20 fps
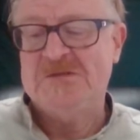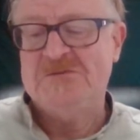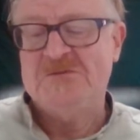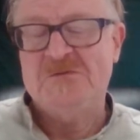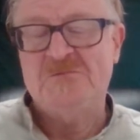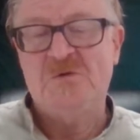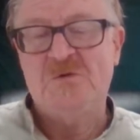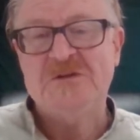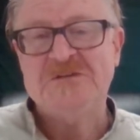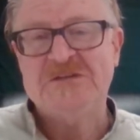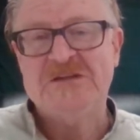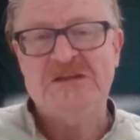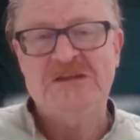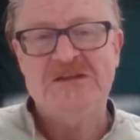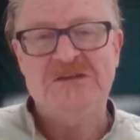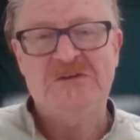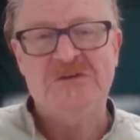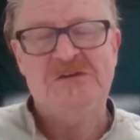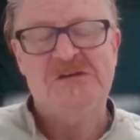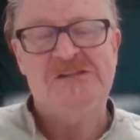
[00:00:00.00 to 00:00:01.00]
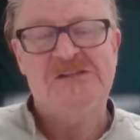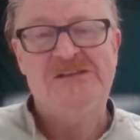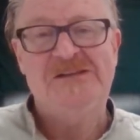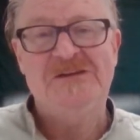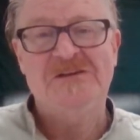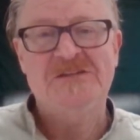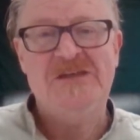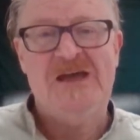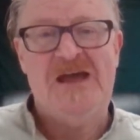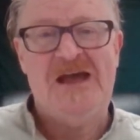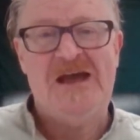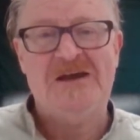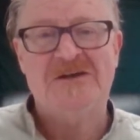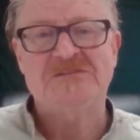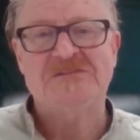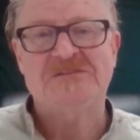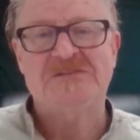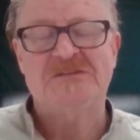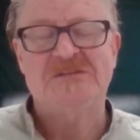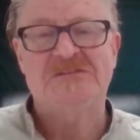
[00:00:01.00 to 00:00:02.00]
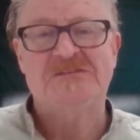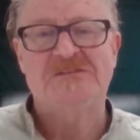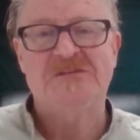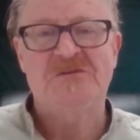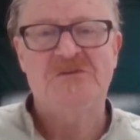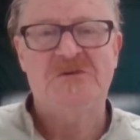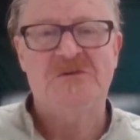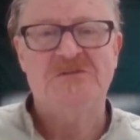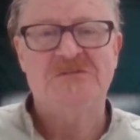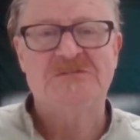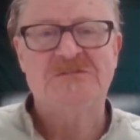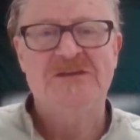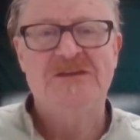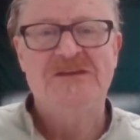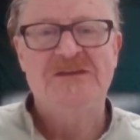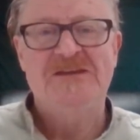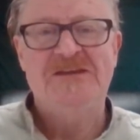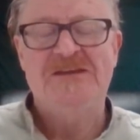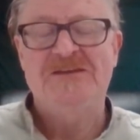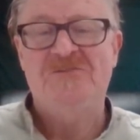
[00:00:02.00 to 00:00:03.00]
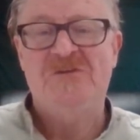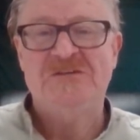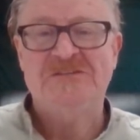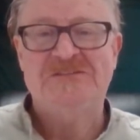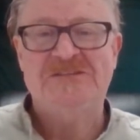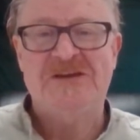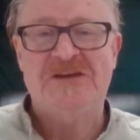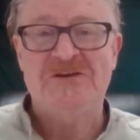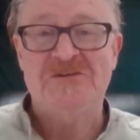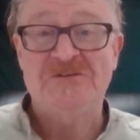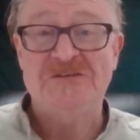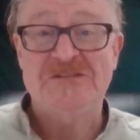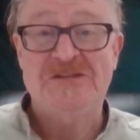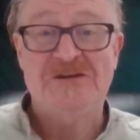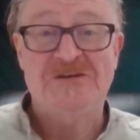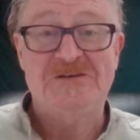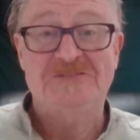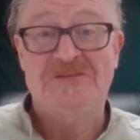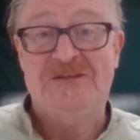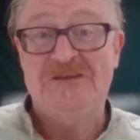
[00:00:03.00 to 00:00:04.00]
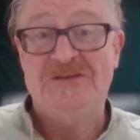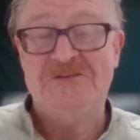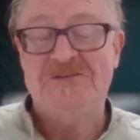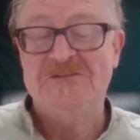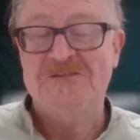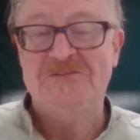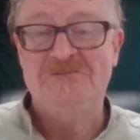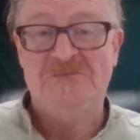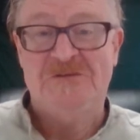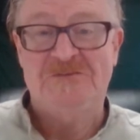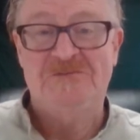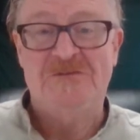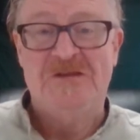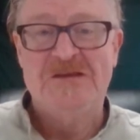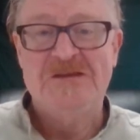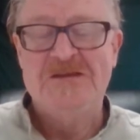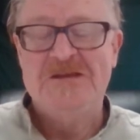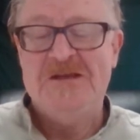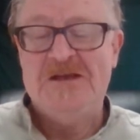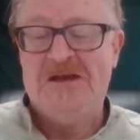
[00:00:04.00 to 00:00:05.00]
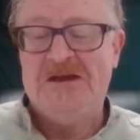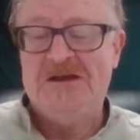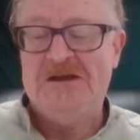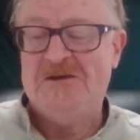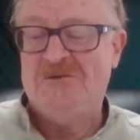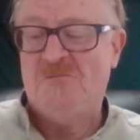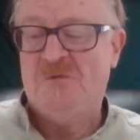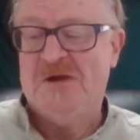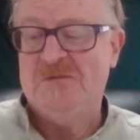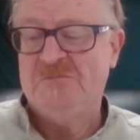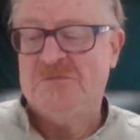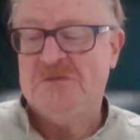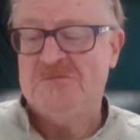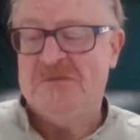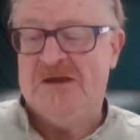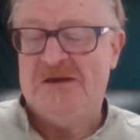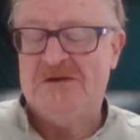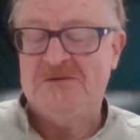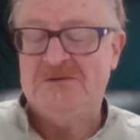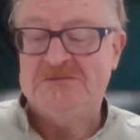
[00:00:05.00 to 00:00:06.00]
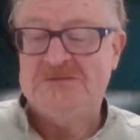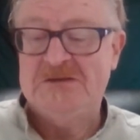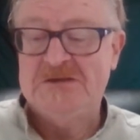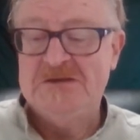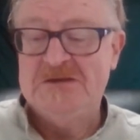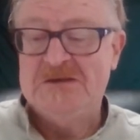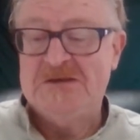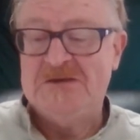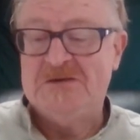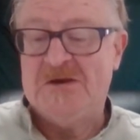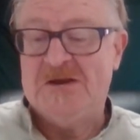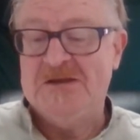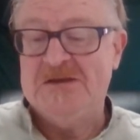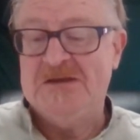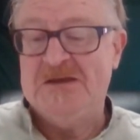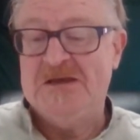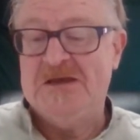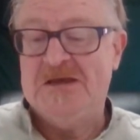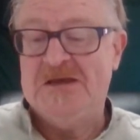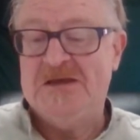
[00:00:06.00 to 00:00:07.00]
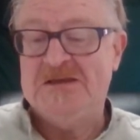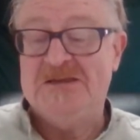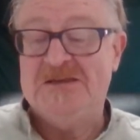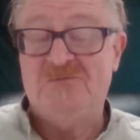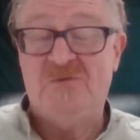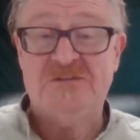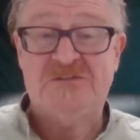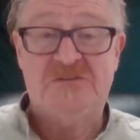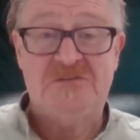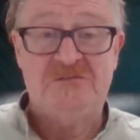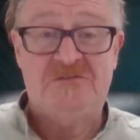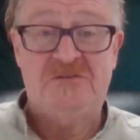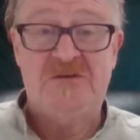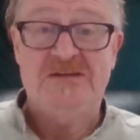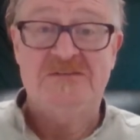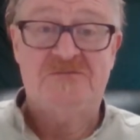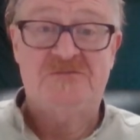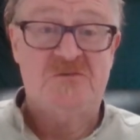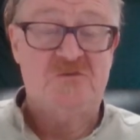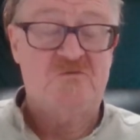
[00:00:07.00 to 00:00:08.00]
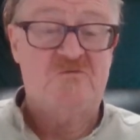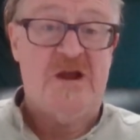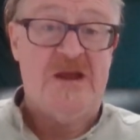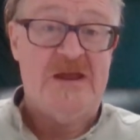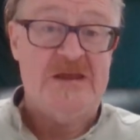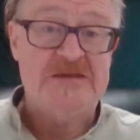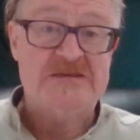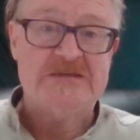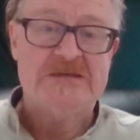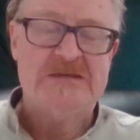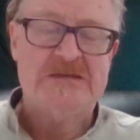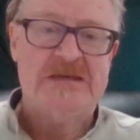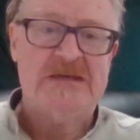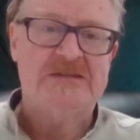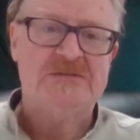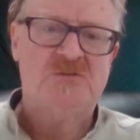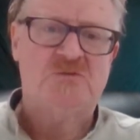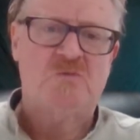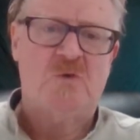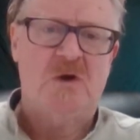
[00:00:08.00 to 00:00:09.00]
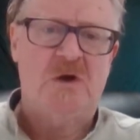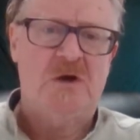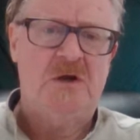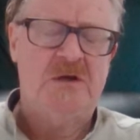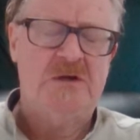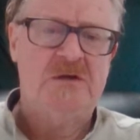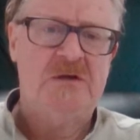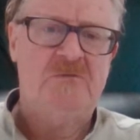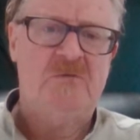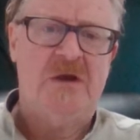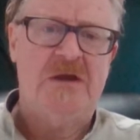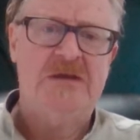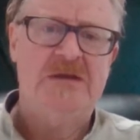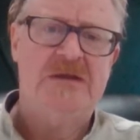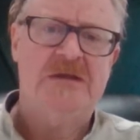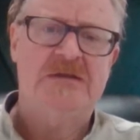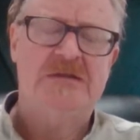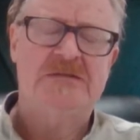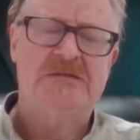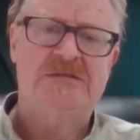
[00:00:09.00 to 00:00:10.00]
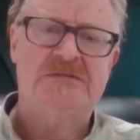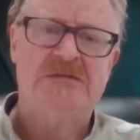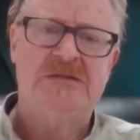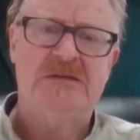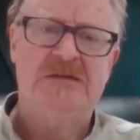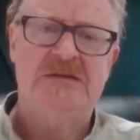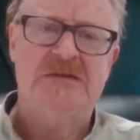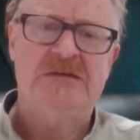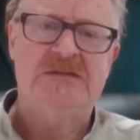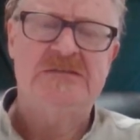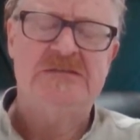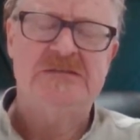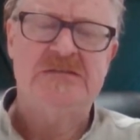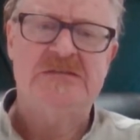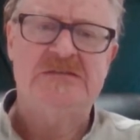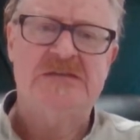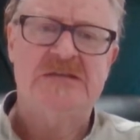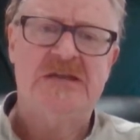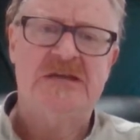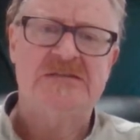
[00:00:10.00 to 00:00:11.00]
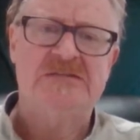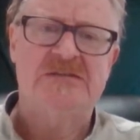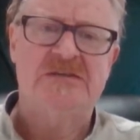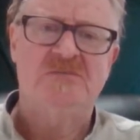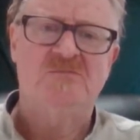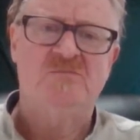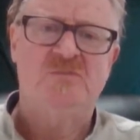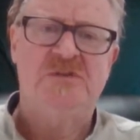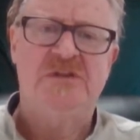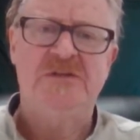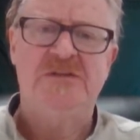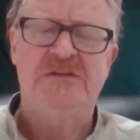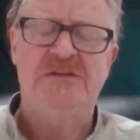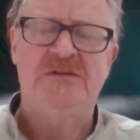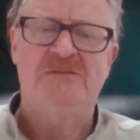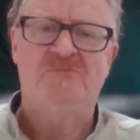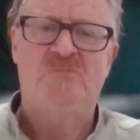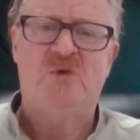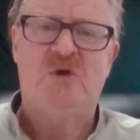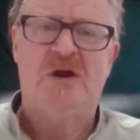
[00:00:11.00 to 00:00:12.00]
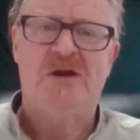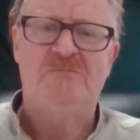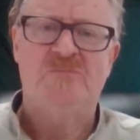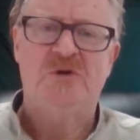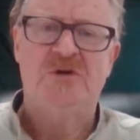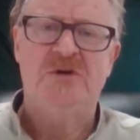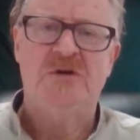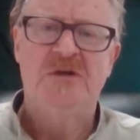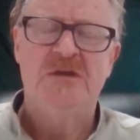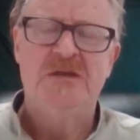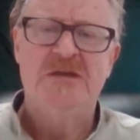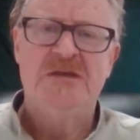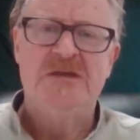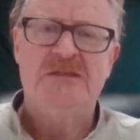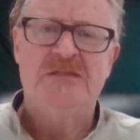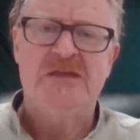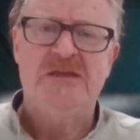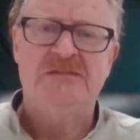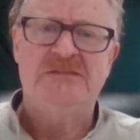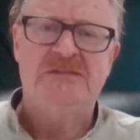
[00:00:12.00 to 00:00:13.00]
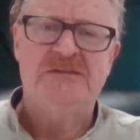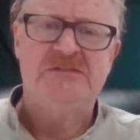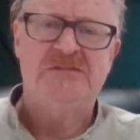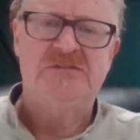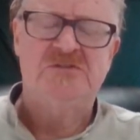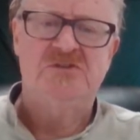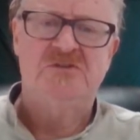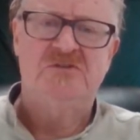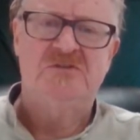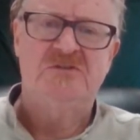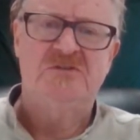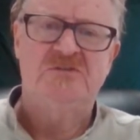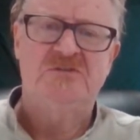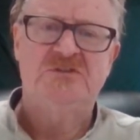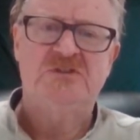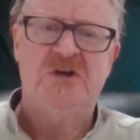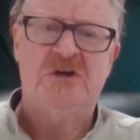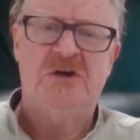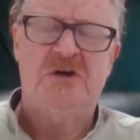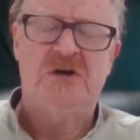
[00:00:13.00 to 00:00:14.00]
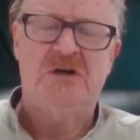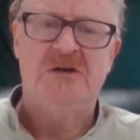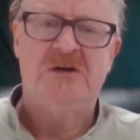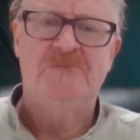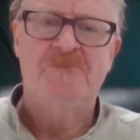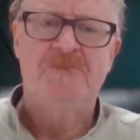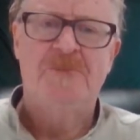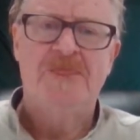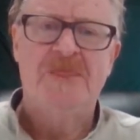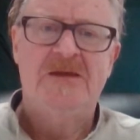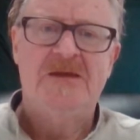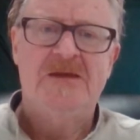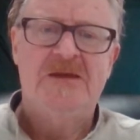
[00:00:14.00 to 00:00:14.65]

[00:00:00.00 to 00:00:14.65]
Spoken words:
wishing he could clear the house of the suitors. He wants to go in there and kill them and wipe them out, right? He wants to fight for right against wrong, right? And he sees it as completely improper that these suitors are